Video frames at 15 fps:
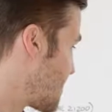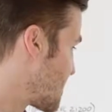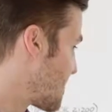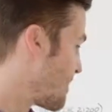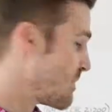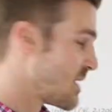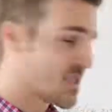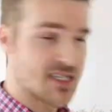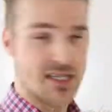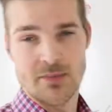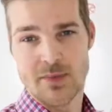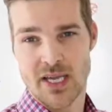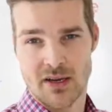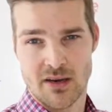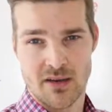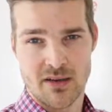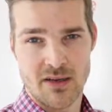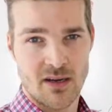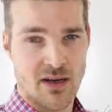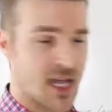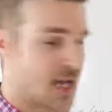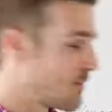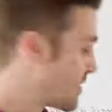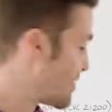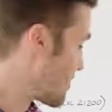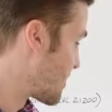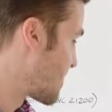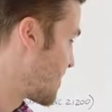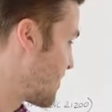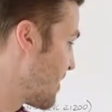just a misdemeanor, okay? But
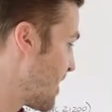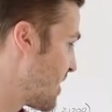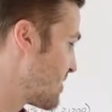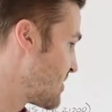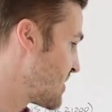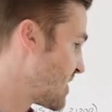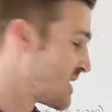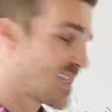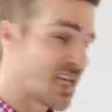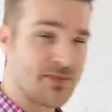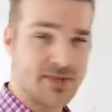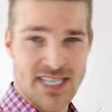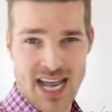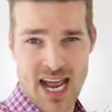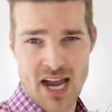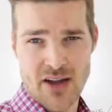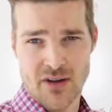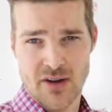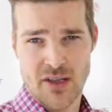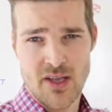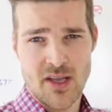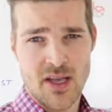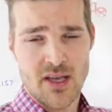you're still held to the same standard.